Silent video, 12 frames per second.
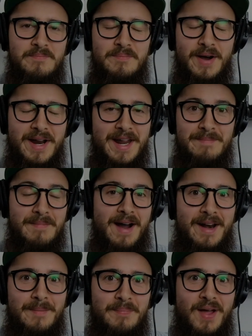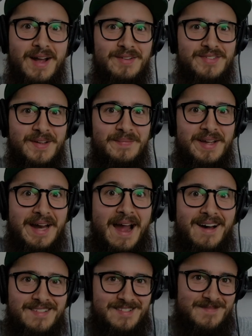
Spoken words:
but it might apply to something else.